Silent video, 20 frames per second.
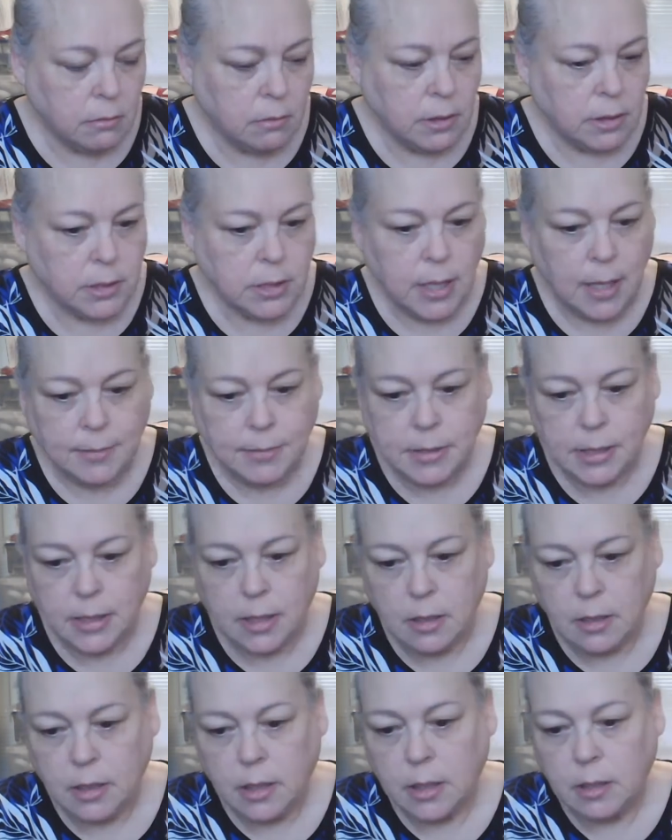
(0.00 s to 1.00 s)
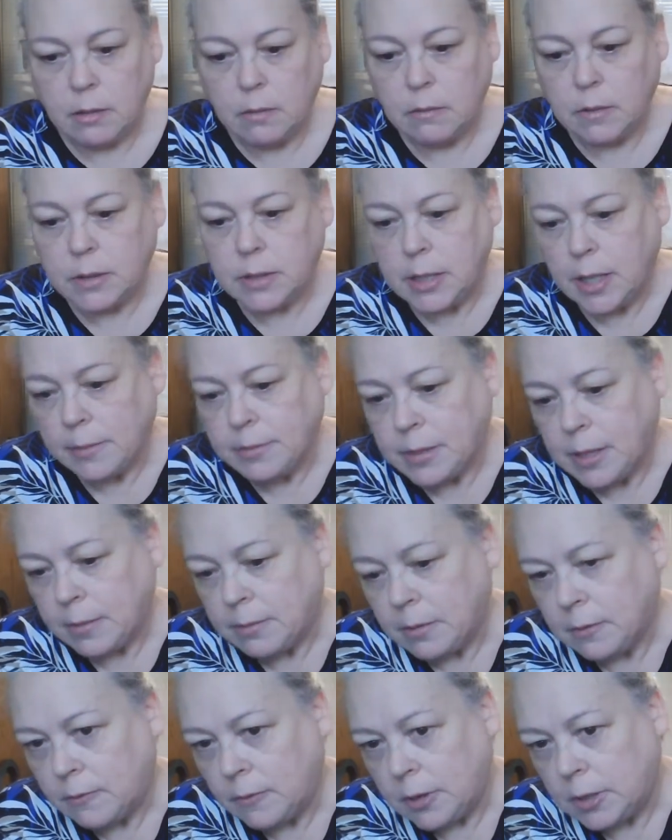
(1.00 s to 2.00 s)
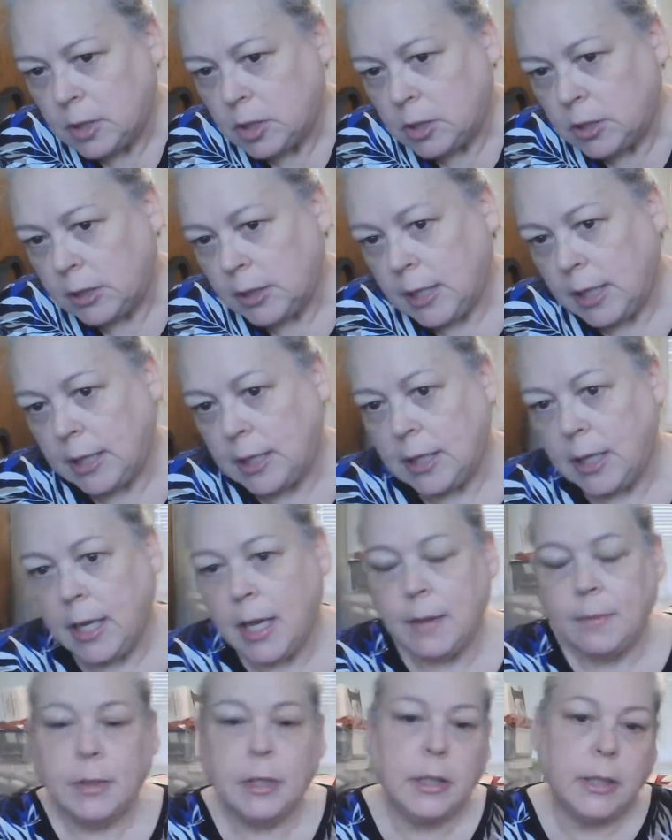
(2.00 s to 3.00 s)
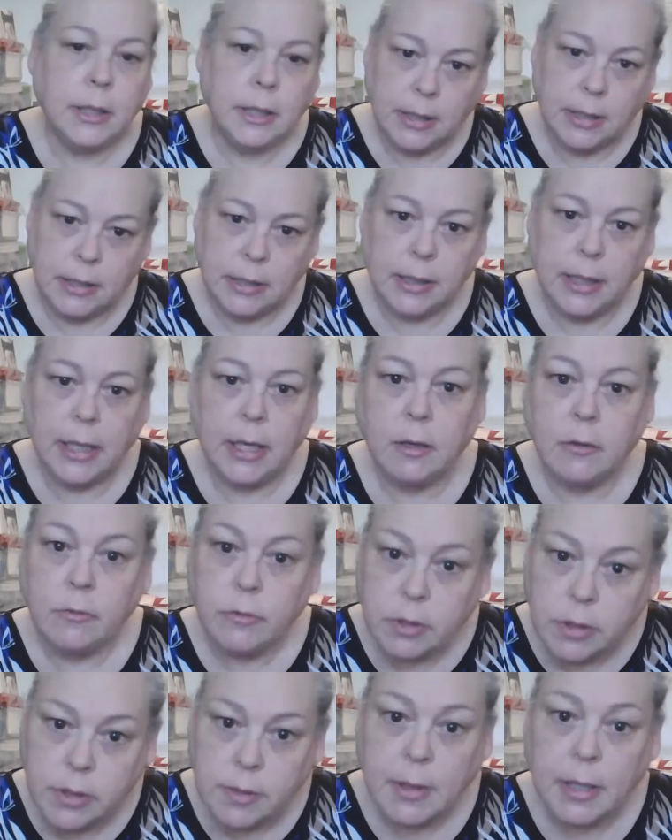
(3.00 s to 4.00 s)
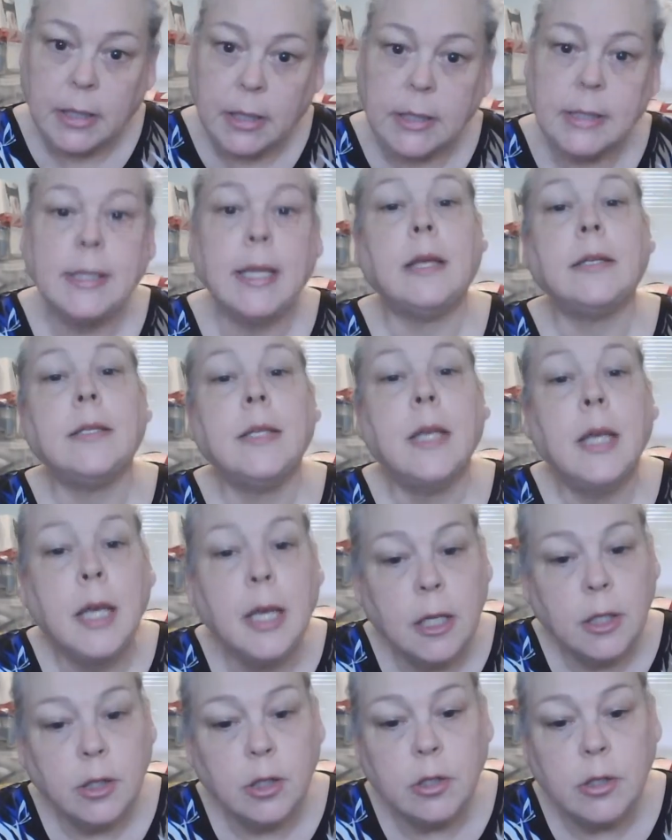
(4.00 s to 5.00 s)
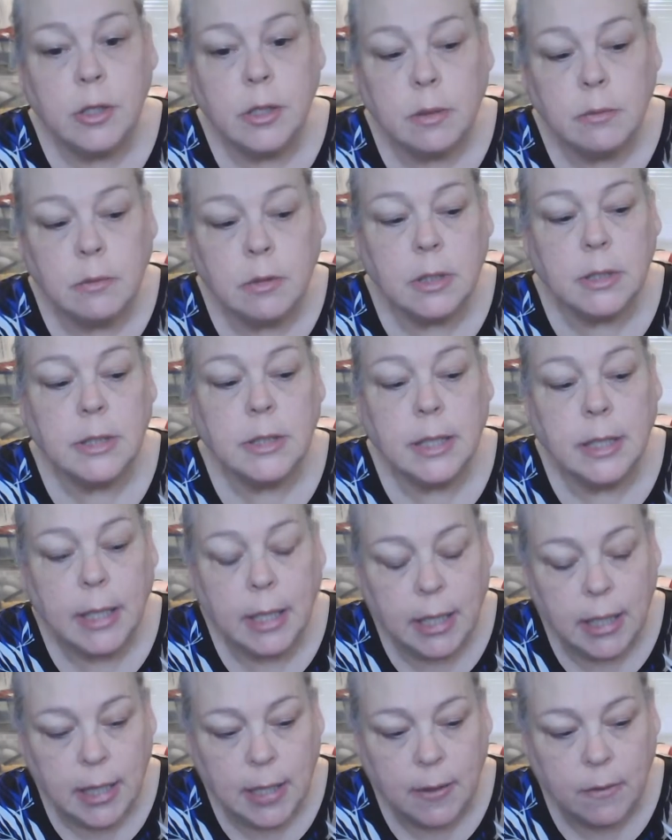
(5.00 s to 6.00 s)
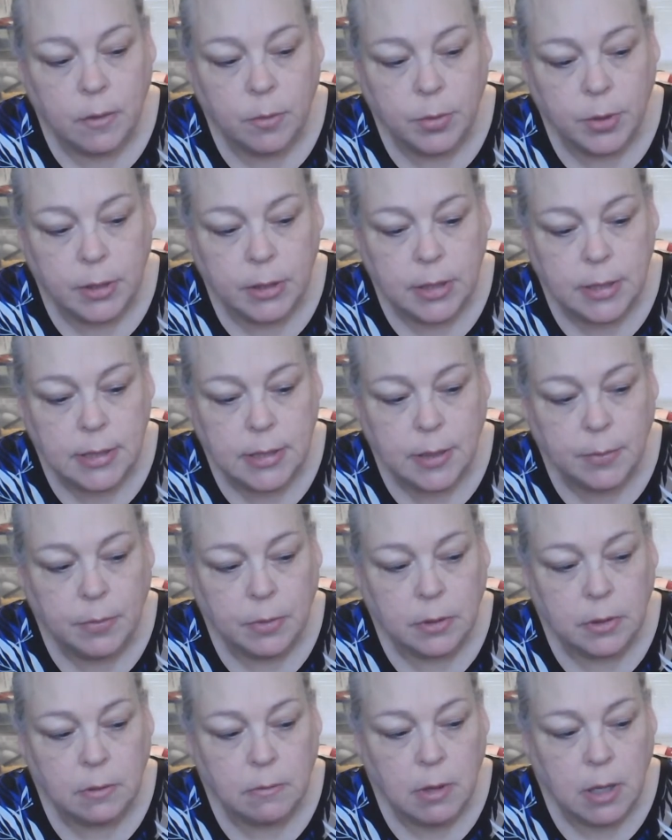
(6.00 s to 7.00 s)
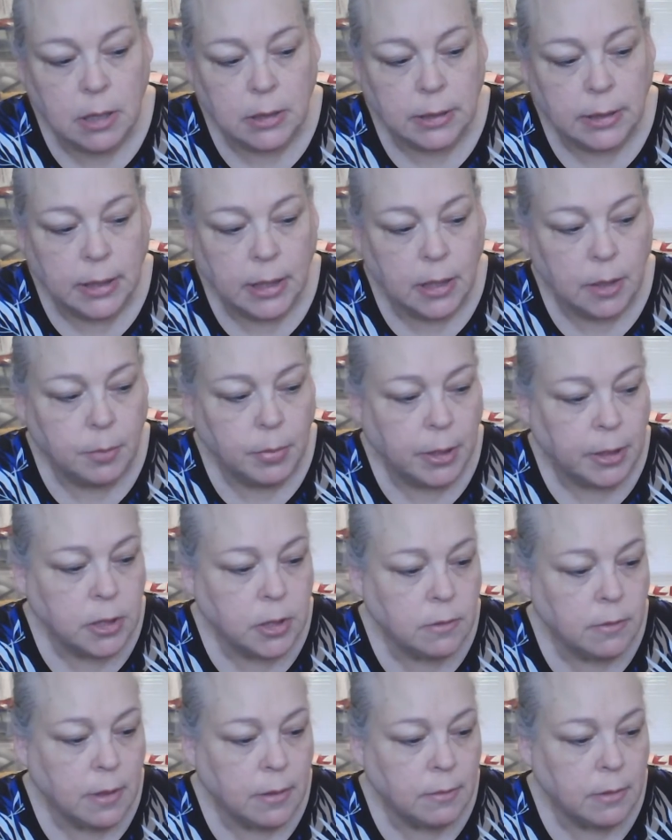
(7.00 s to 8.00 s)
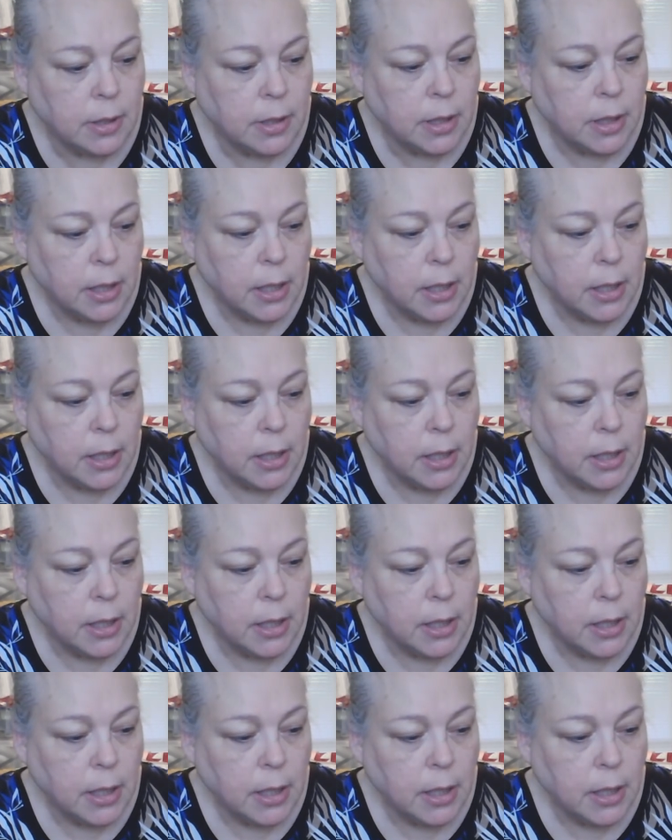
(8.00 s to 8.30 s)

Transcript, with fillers: quilt tops and all the other quilt tops I've been finishing lately, I'm going to need to get over to Molly's house, do some quilting, and I will put this up on the wall and get a picture of it.